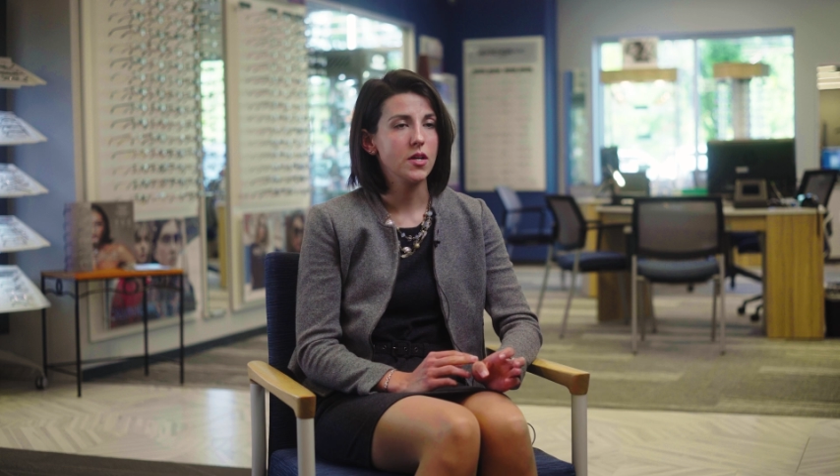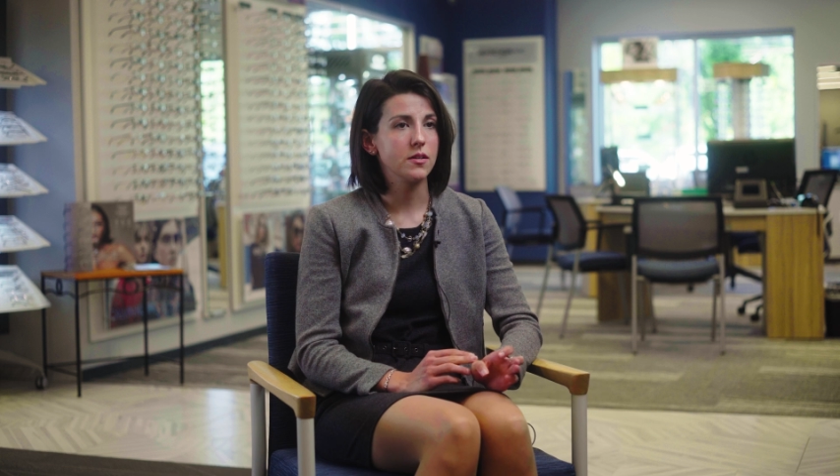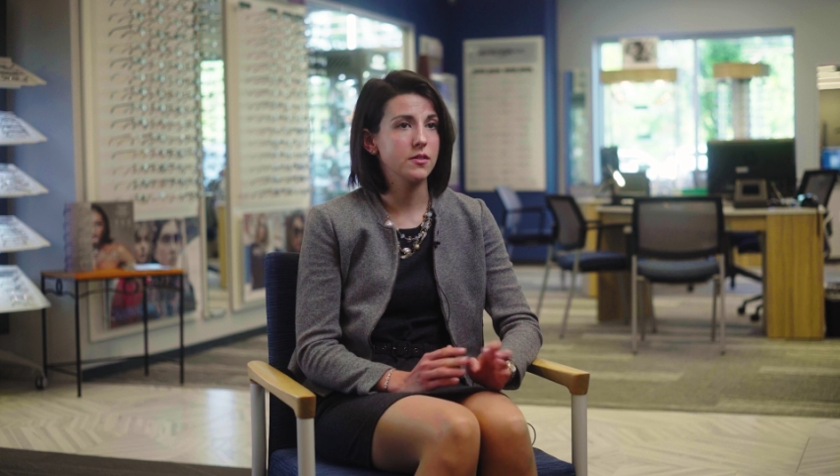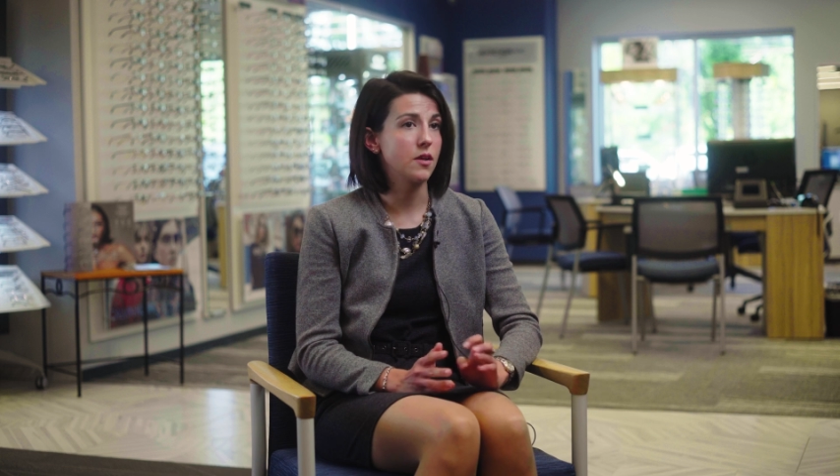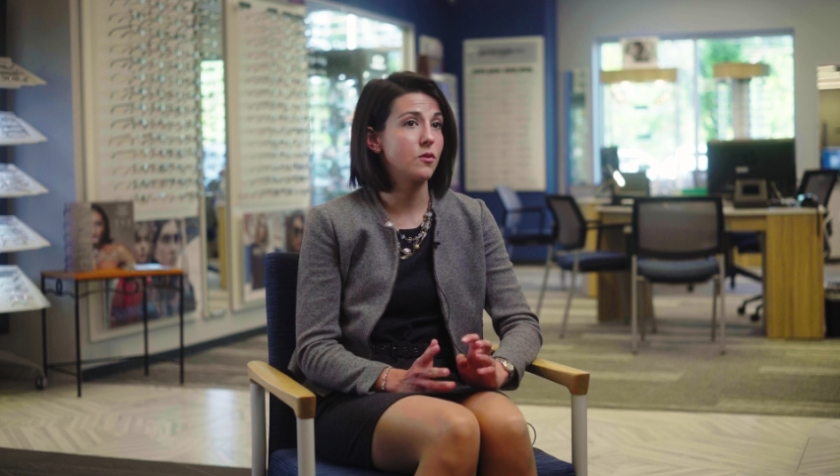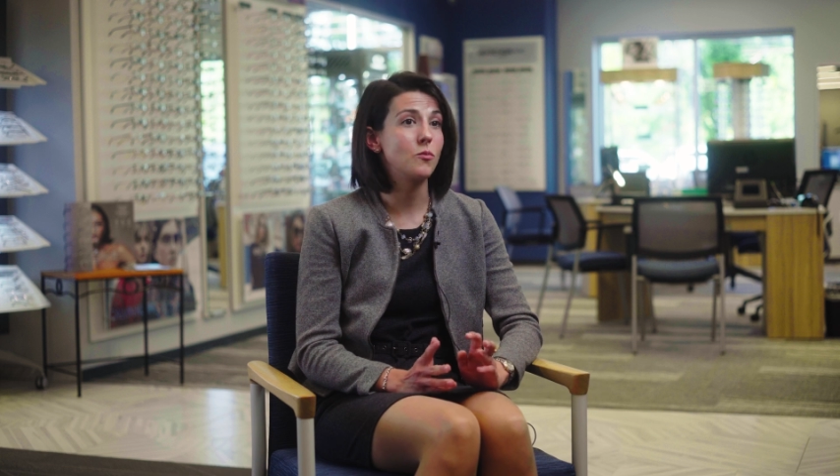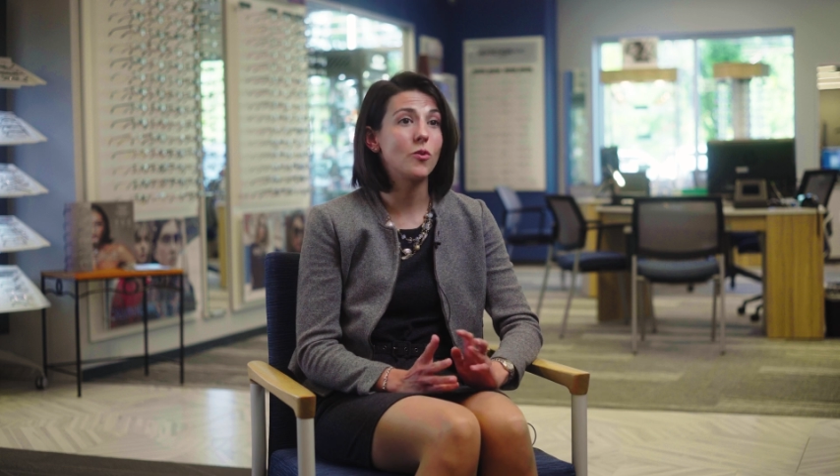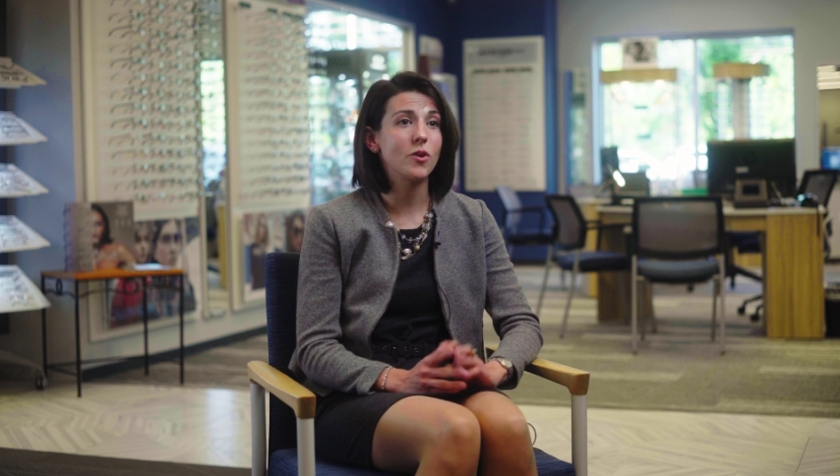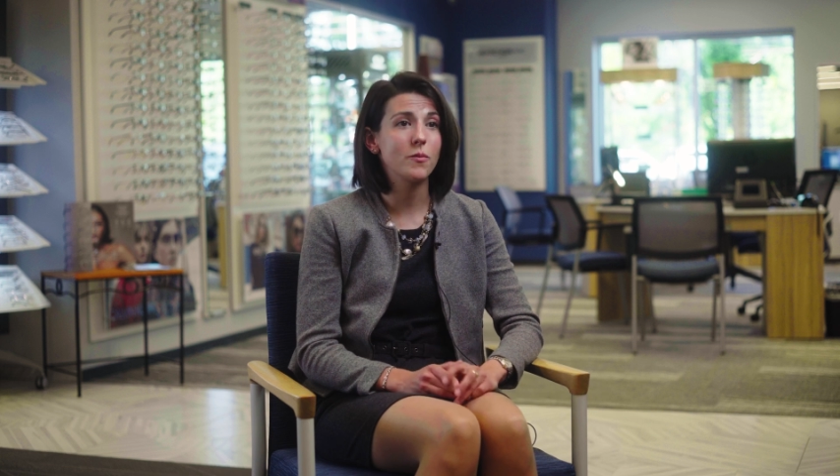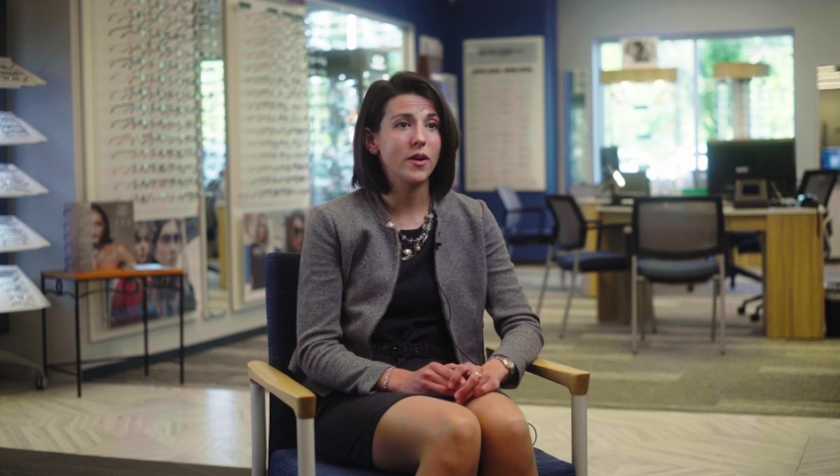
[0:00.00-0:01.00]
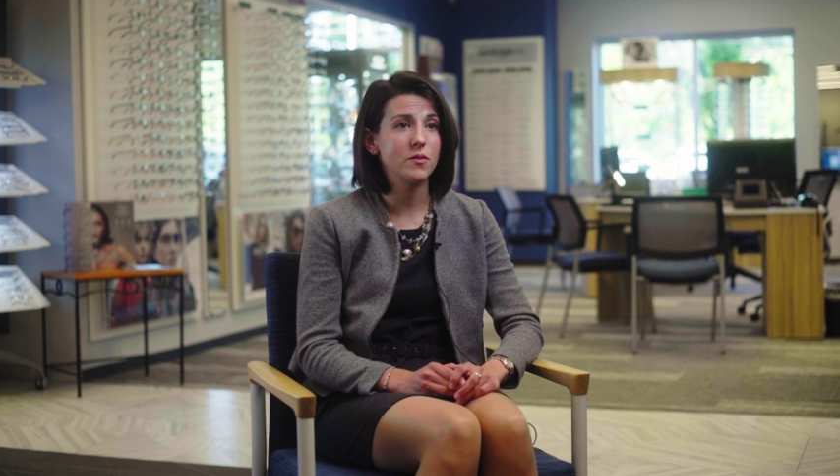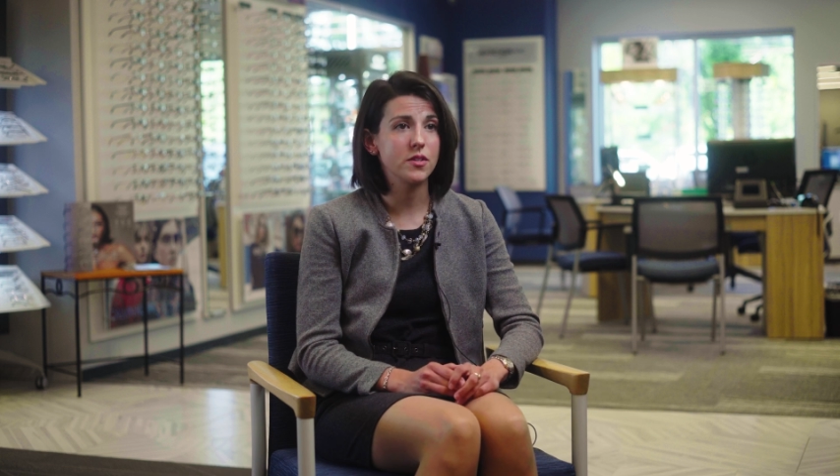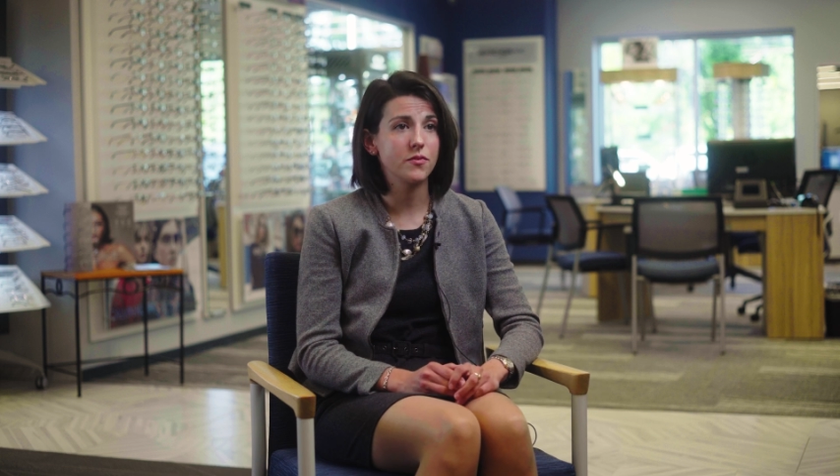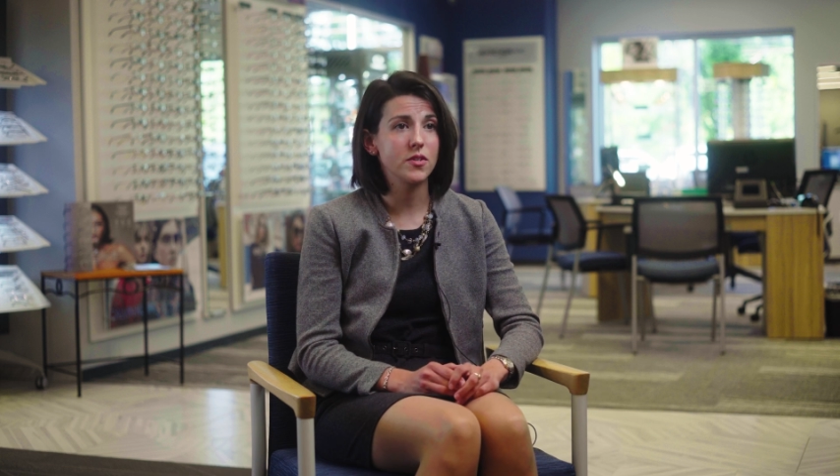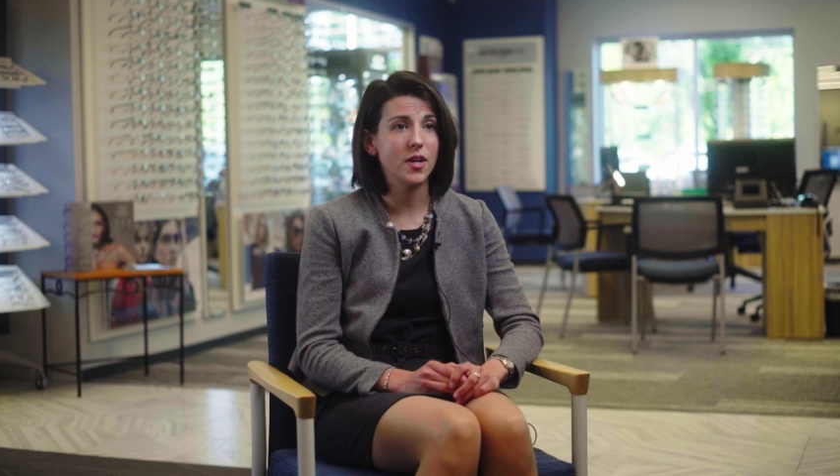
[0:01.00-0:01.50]
discover more about
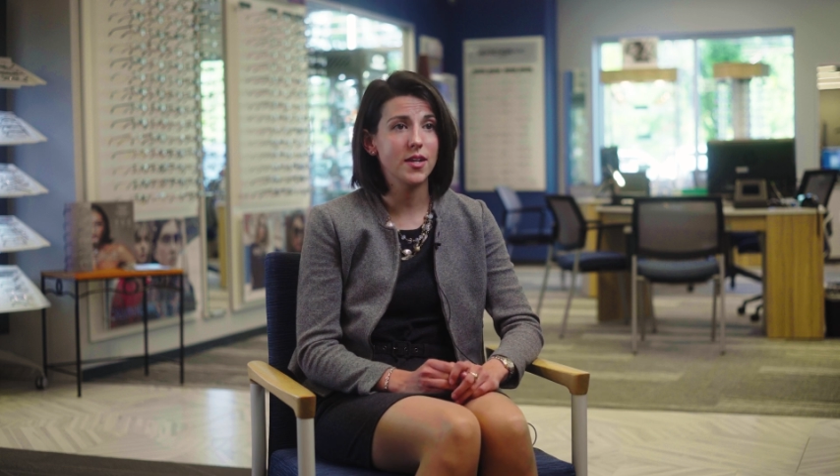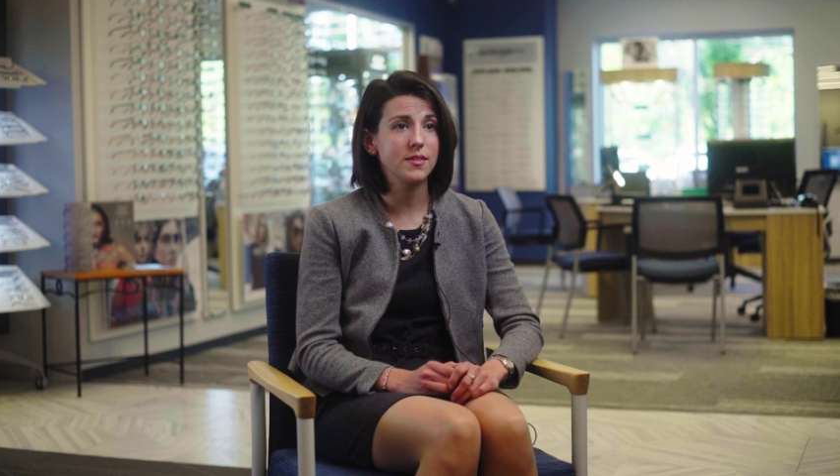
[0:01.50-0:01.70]
different eye